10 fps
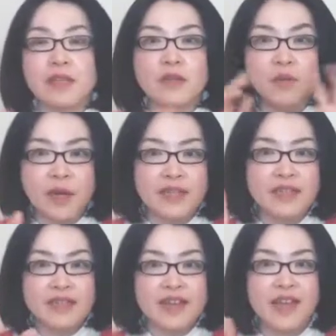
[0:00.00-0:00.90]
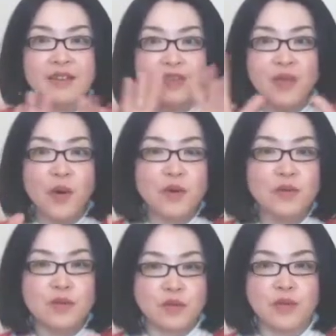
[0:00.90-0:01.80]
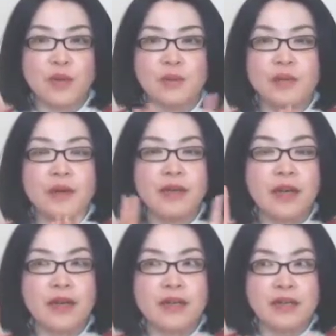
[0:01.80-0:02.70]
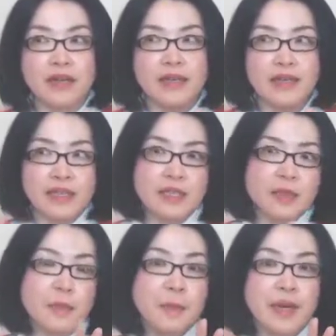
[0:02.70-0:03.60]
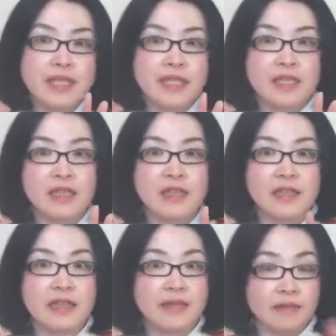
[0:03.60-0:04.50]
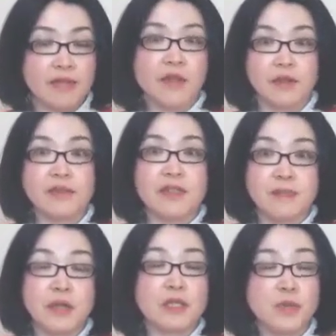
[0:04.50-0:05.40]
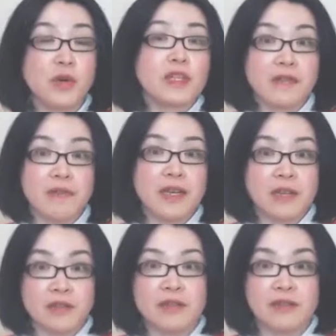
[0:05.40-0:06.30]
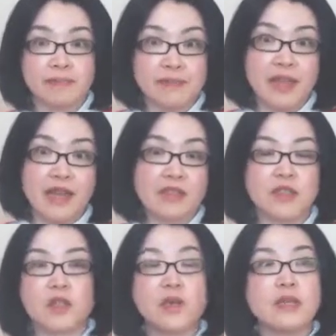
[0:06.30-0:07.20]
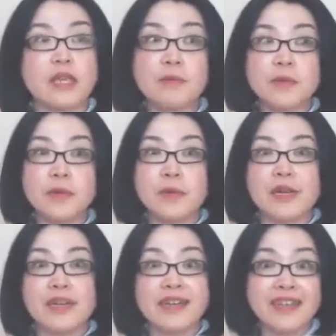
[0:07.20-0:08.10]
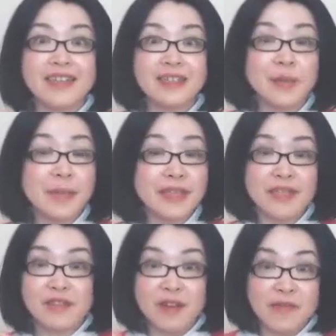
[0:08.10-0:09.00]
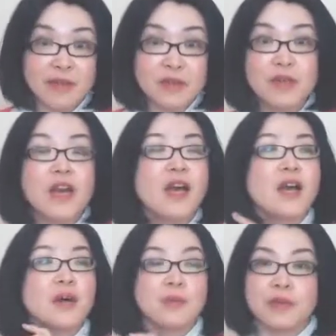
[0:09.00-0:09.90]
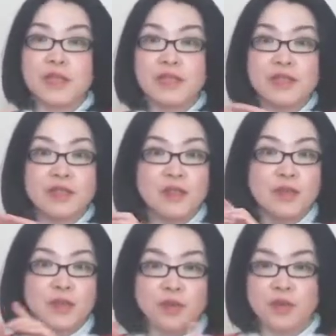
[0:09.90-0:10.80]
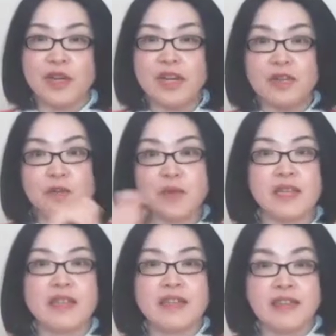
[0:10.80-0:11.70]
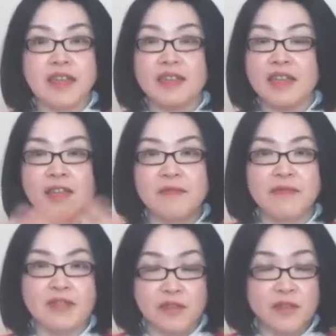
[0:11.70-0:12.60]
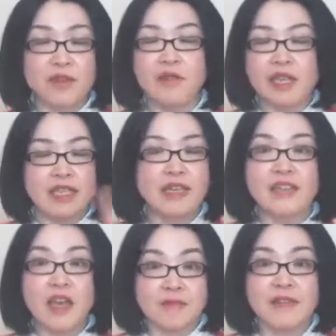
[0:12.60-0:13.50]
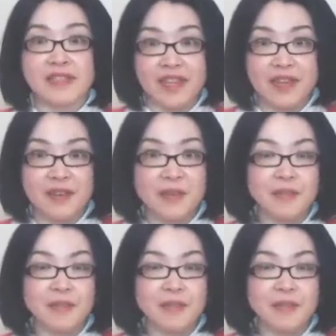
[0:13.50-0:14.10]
Writing down the whole script is much more difficult task. So if you are intermediate level, please try write down everything.